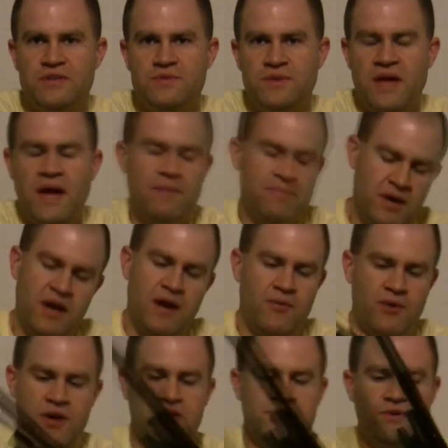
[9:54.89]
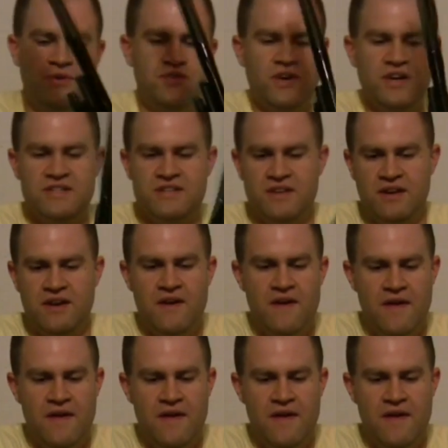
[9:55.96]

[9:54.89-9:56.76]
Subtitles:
is with that, but I wanted to address it.